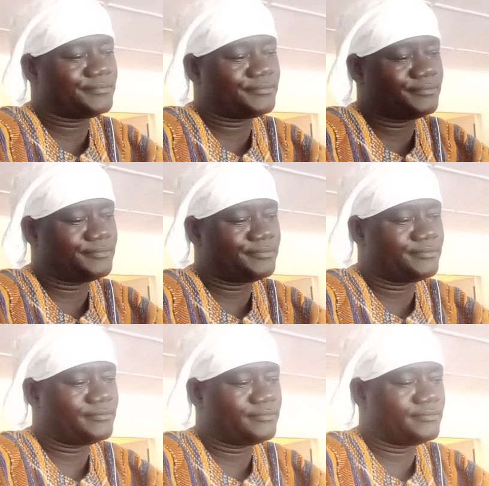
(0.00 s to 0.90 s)

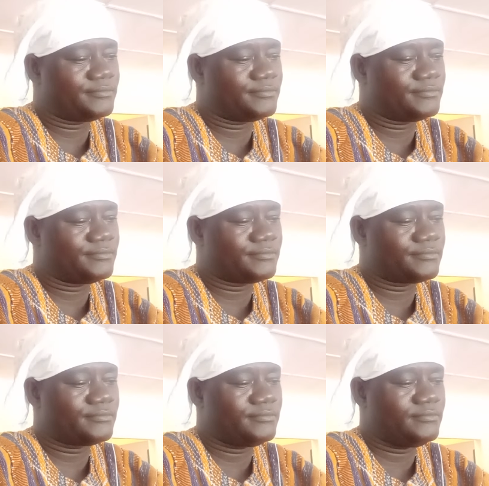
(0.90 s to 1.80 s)

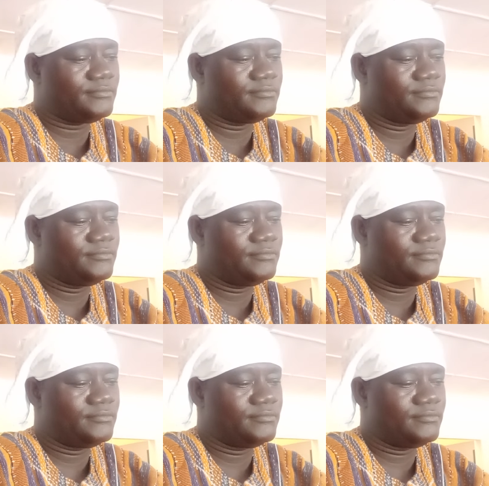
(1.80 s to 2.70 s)

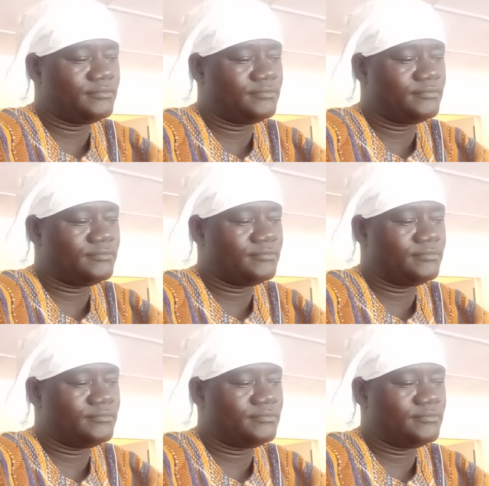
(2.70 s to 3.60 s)

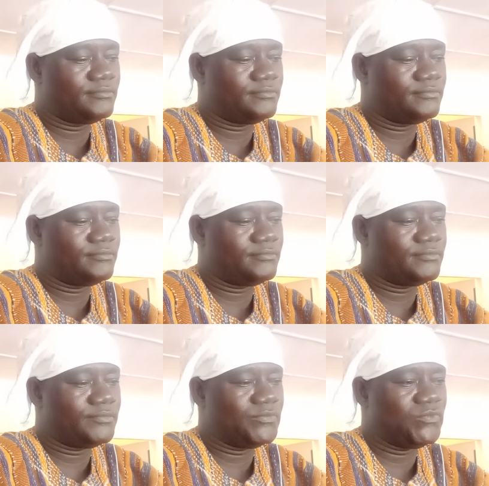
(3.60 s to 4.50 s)
(silence)